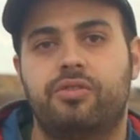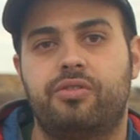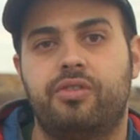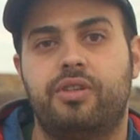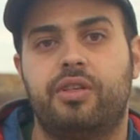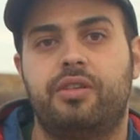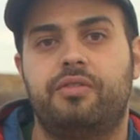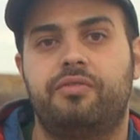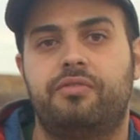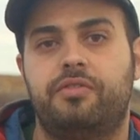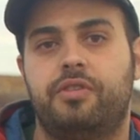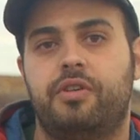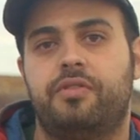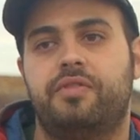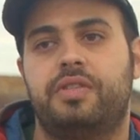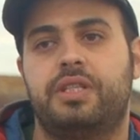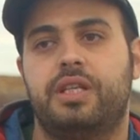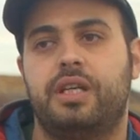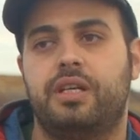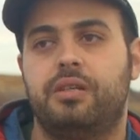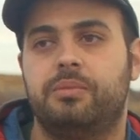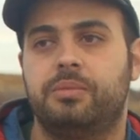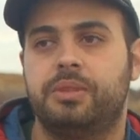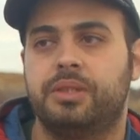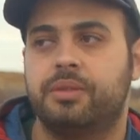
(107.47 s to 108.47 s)
drift of
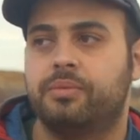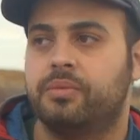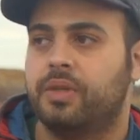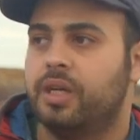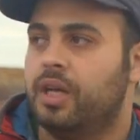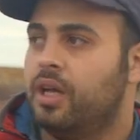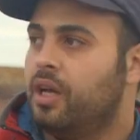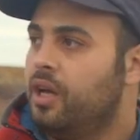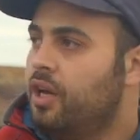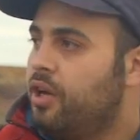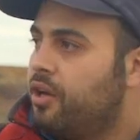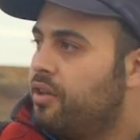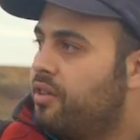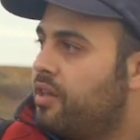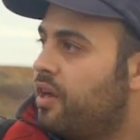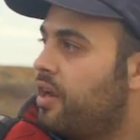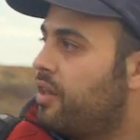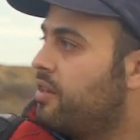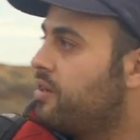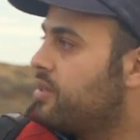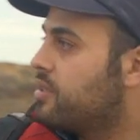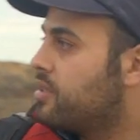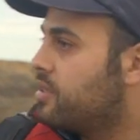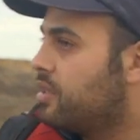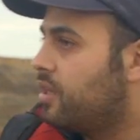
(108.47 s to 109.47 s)
sediment. The
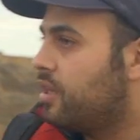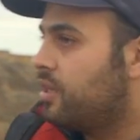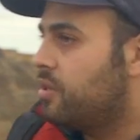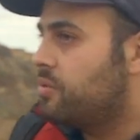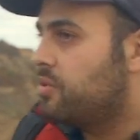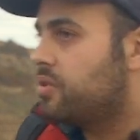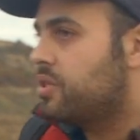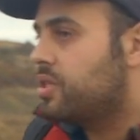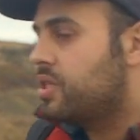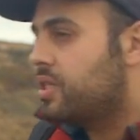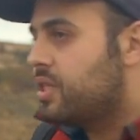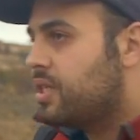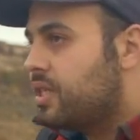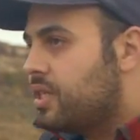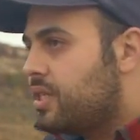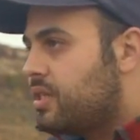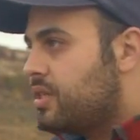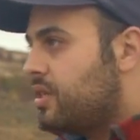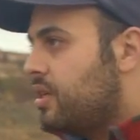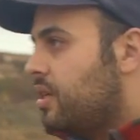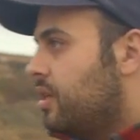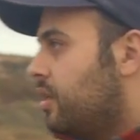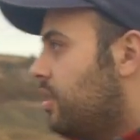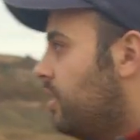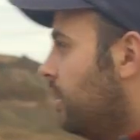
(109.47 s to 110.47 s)
other side, which is this
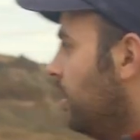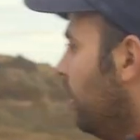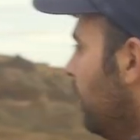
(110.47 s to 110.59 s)
side,